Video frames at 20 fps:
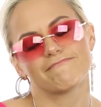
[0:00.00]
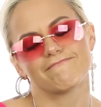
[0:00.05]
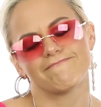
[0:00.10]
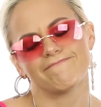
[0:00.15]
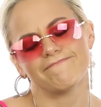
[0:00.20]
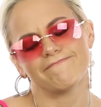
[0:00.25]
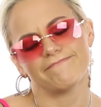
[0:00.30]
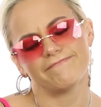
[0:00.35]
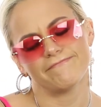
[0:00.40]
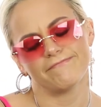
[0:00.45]

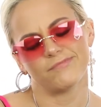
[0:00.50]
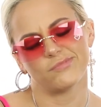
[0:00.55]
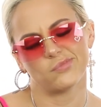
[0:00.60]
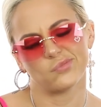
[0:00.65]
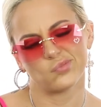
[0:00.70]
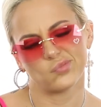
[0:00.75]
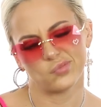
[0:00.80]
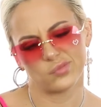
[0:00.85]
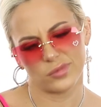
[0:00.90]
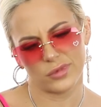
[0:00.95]

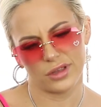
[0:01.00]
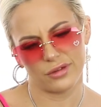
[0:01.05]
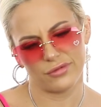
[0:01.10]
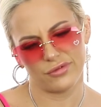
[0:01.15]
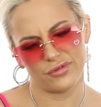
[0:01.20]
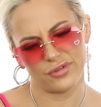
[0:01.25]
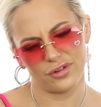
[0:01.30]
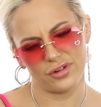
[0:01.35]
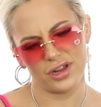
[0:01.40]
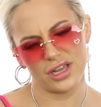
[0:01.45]

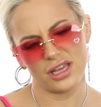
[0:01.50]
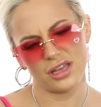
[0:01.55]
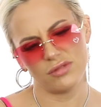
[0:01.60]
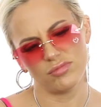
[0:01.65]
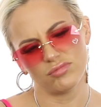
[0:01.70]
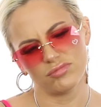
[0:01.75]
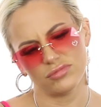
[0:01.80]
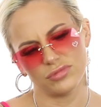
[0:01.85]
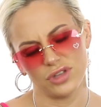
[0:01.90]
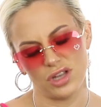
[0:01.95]
Free?
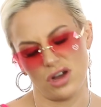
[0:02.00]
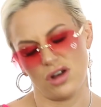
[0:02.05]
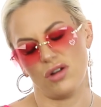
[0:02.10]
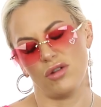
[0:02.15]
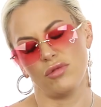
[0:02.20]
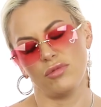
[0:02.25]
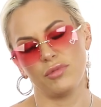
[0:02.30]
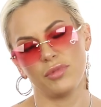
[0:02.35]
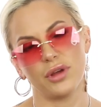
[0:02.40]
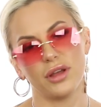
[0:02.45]

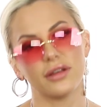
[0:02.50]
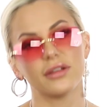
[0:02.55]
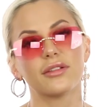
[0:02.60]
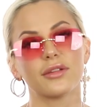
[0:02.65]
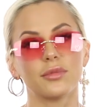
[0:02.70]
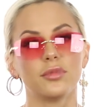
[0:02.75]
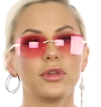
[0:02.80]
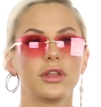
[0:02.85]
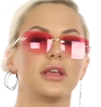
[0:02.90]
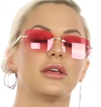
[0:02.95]
No, but
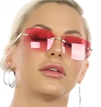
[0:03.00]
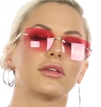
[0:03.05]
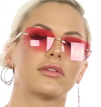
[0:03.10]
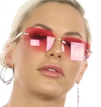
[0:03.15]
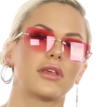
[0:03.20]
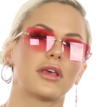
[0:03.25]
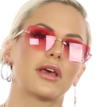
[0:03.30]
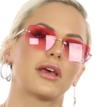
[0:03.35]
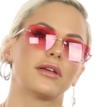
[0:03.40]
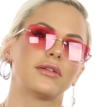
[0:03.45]
some
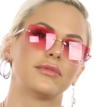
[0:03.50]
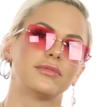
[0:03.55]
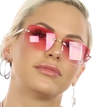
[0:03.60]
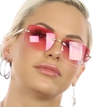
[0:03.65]
deals, yeah.